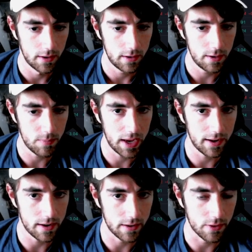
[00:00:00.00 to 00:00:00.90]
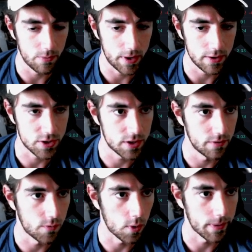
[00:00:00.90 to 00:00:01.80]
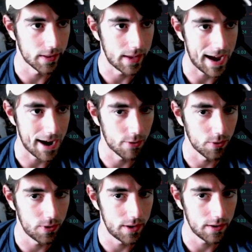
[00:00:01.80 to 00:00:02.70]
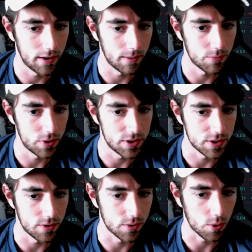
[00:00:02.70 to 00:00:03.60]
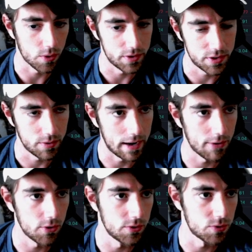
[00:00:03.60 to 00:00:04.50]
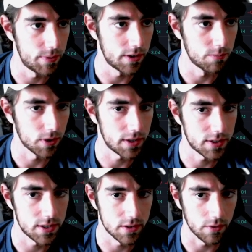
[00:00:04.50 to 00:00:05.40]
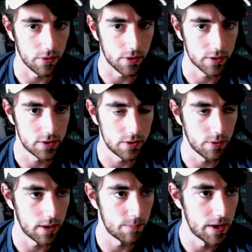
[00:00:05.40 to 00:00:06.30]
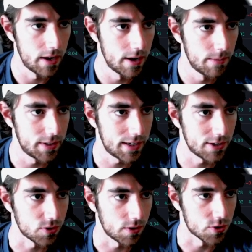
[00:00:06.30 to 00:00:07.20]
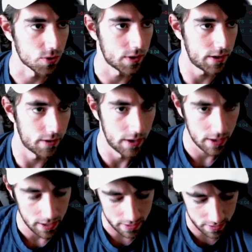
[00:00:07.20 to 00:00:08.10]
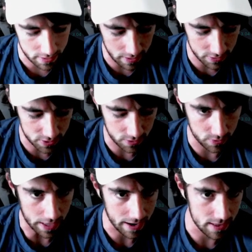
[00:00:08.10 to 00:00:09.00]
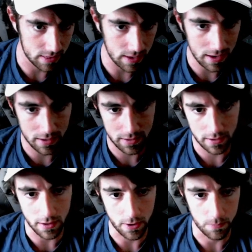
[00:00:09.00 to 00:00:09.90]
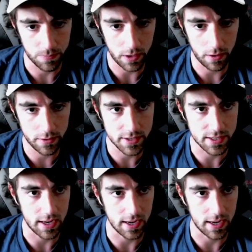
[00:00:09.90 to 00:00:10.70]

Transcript: You may get another bearish div forming on the hourly pretty soon, or the 2-hour. Those would be good places to look to potentially go short here. And the thing too that I think, hard to say